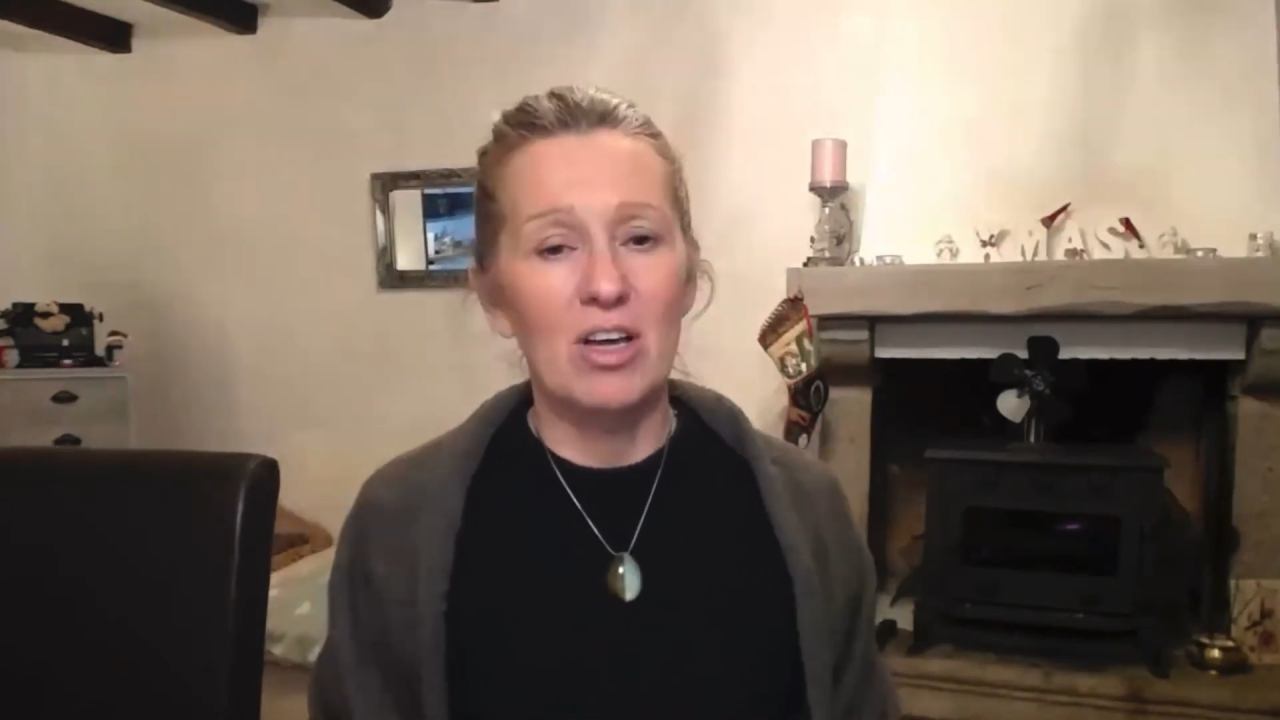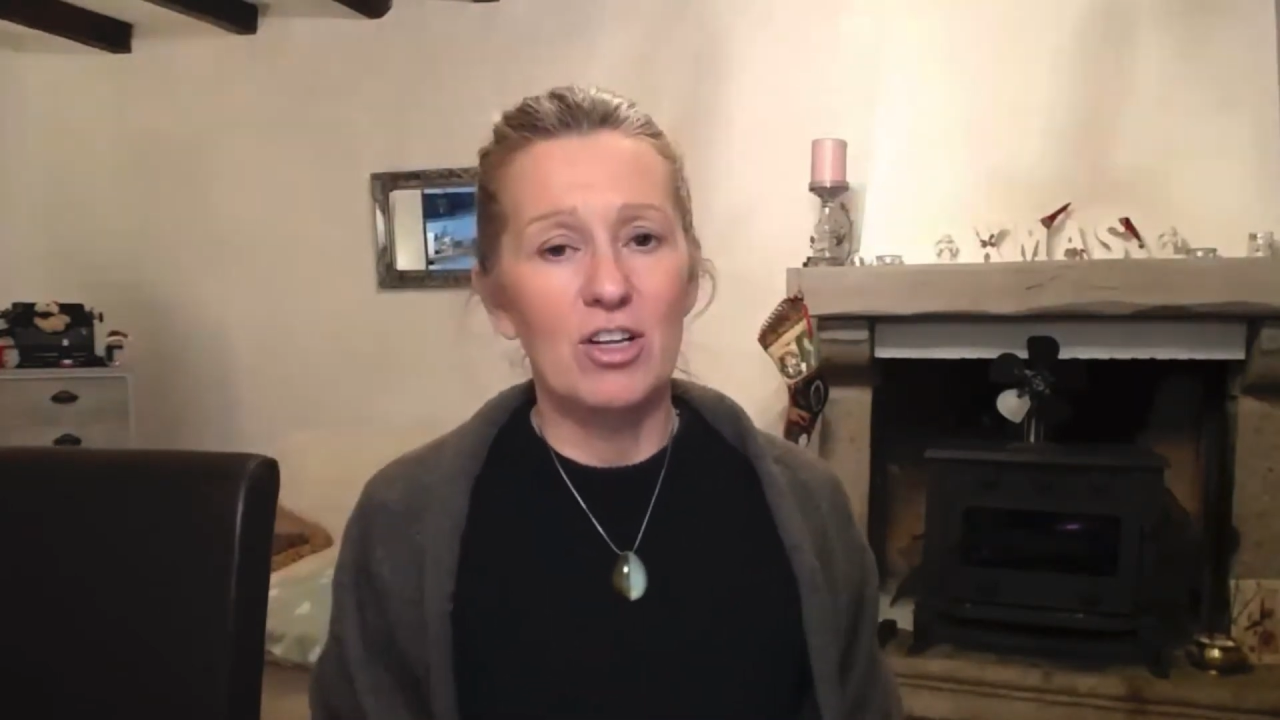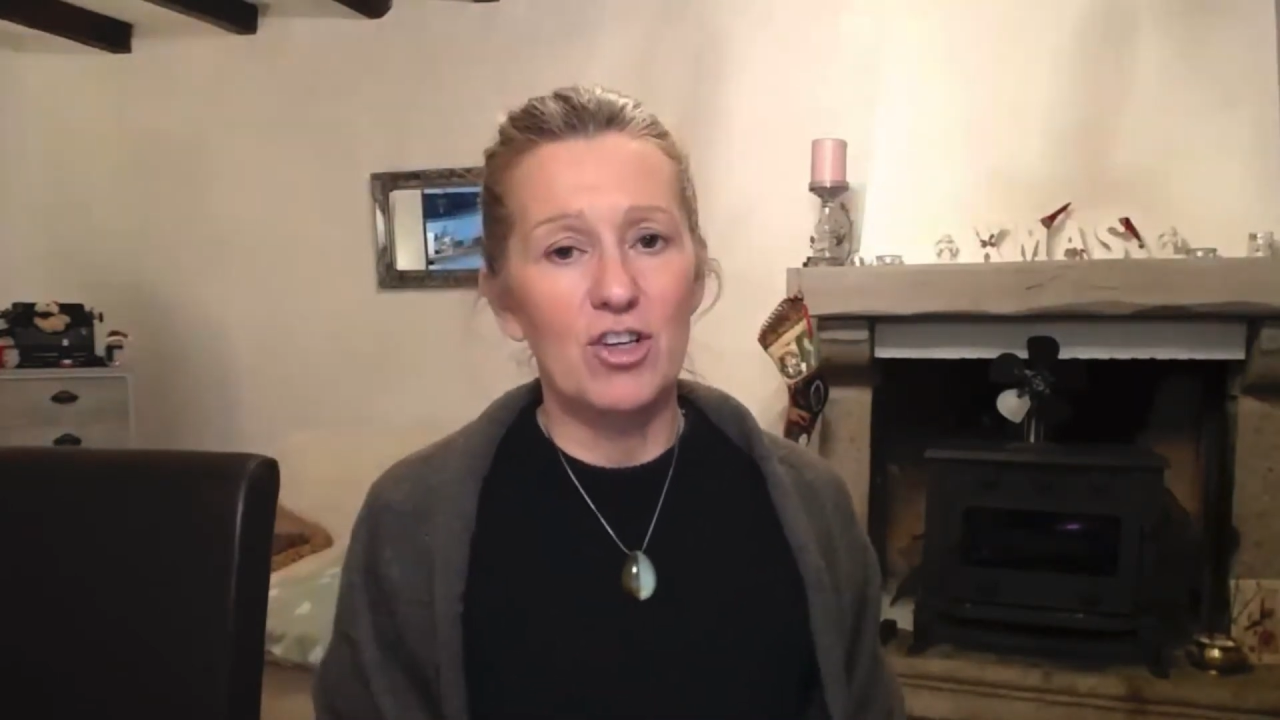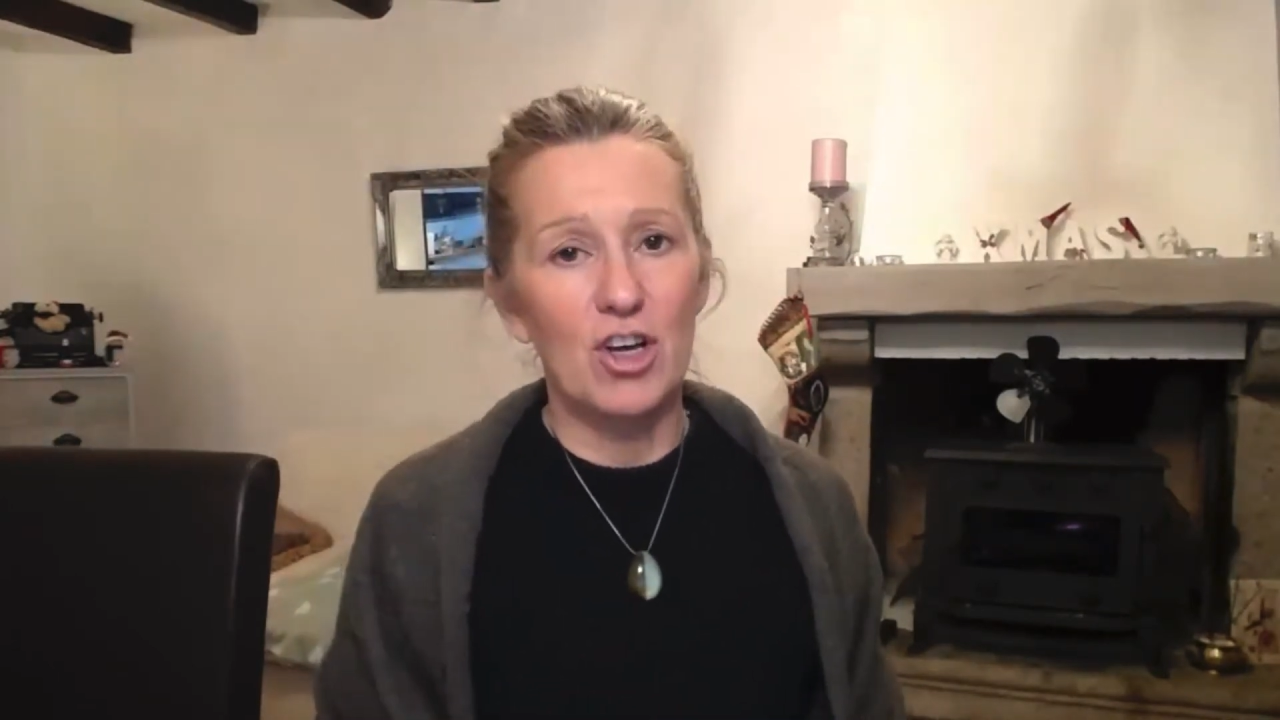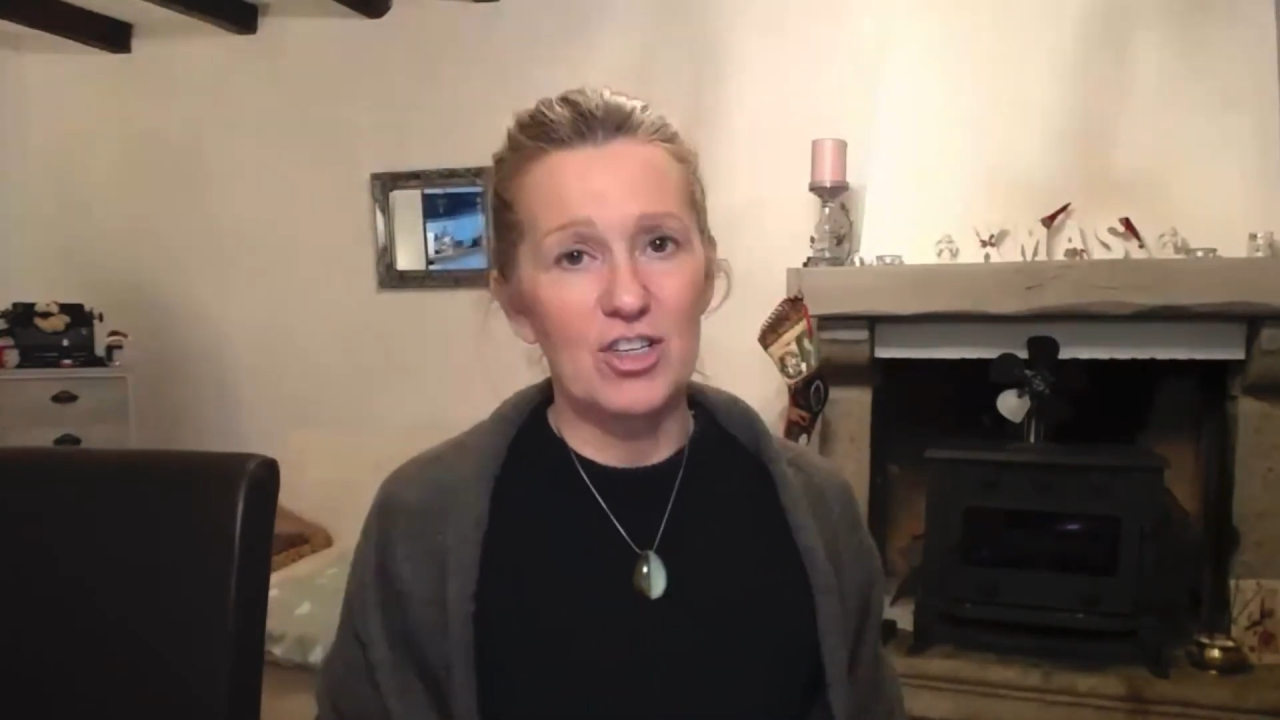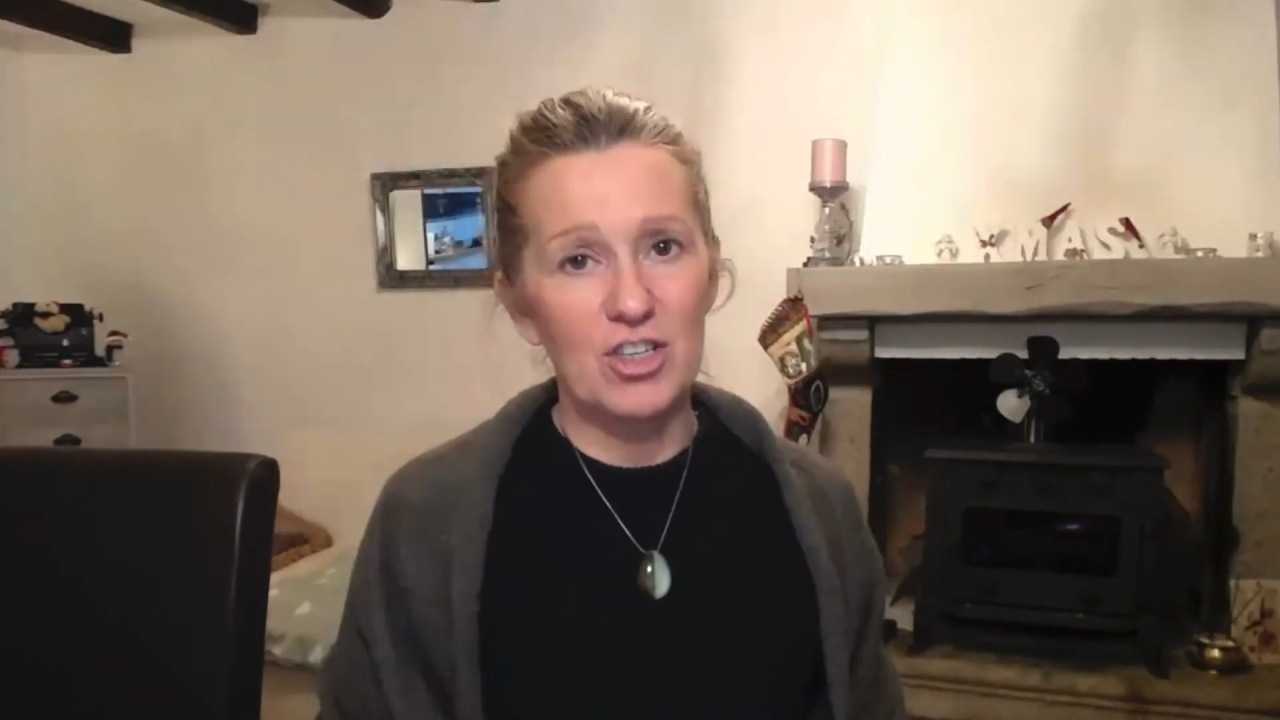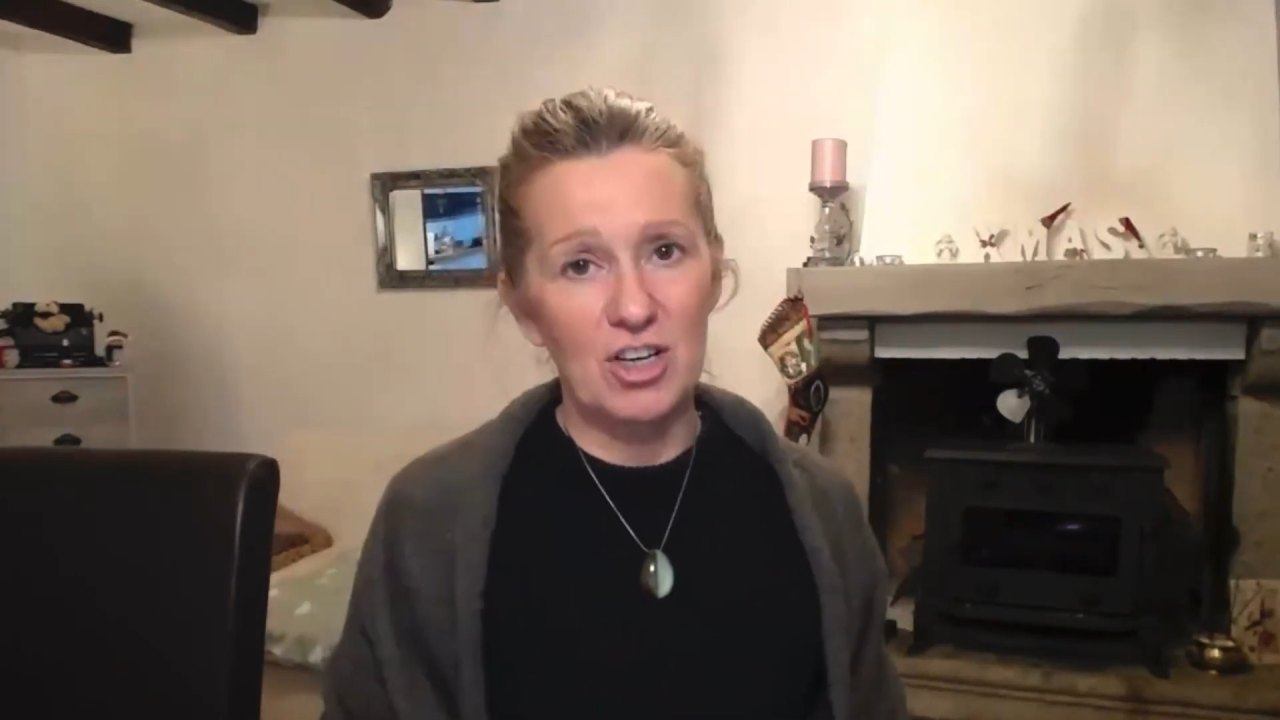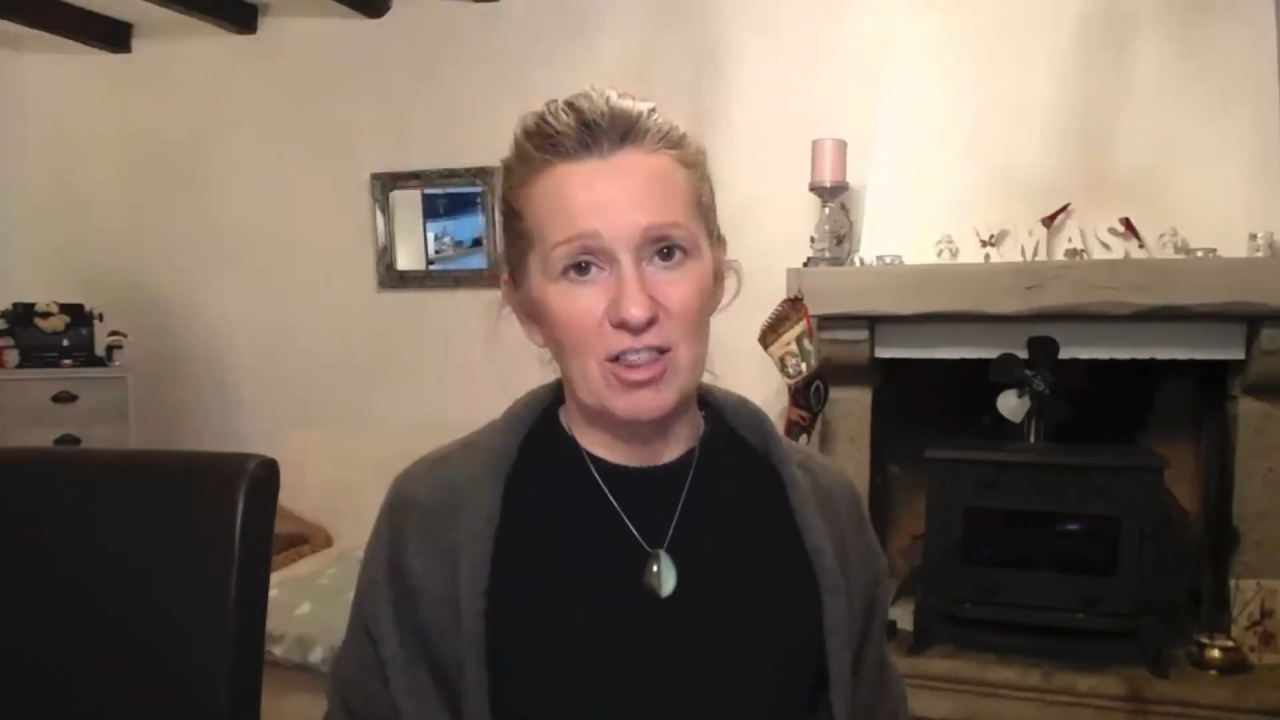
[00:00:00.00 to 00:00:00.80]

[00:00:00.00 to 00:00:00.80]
nurture